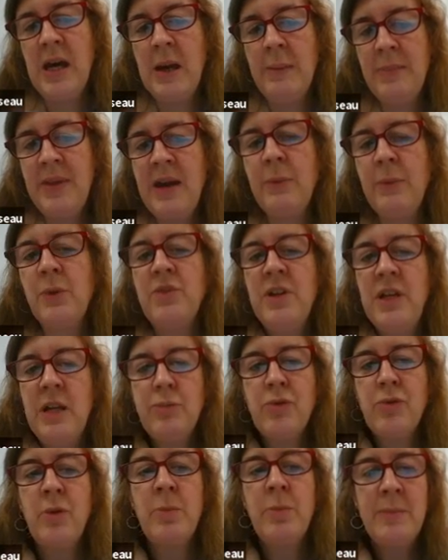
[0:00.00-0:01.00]
that was really
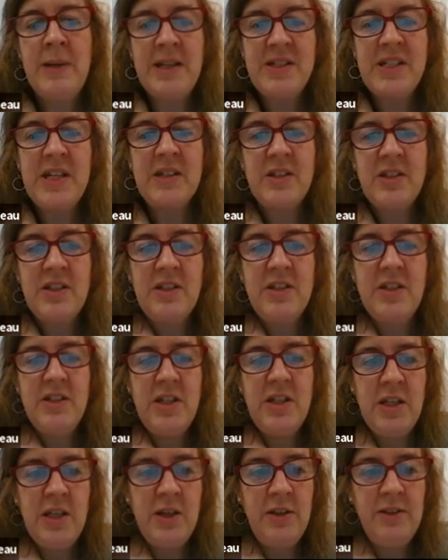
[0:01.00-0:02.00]
problematic
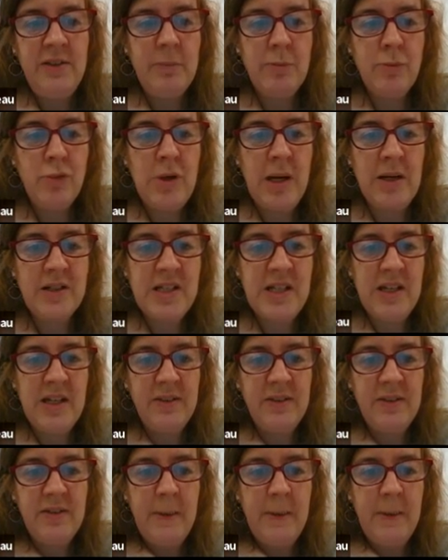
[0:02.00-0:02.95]
to use in practice.